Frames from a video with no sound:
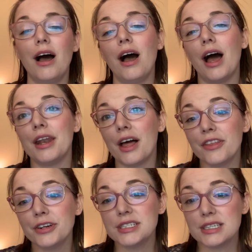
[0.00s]

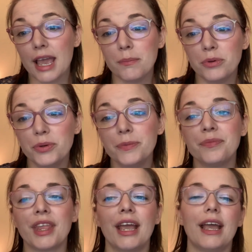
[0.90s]
Another example
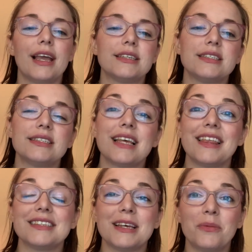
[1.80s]
is to say
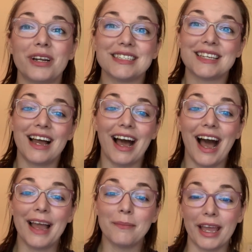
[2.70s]
that someone is
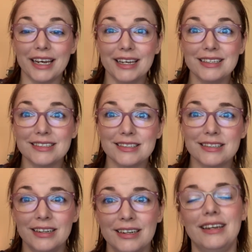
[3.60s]
high maintenance
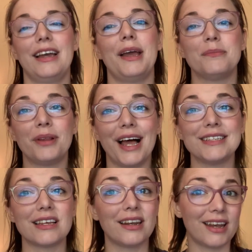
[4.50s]
implies
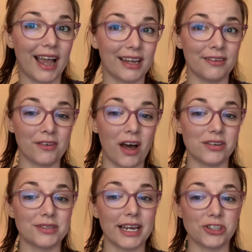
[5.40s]
a negative
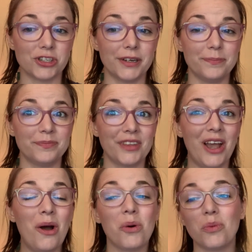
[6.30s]
connotation,
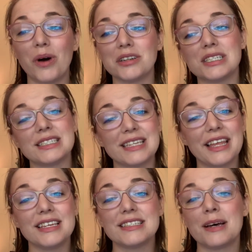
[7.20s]
while to say
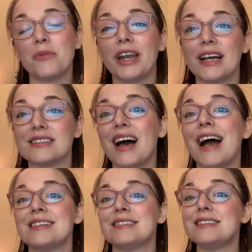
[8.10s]
that someone has
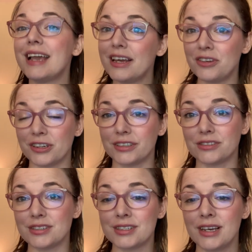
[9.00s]
high
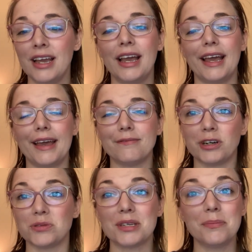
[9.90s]
standards invokes a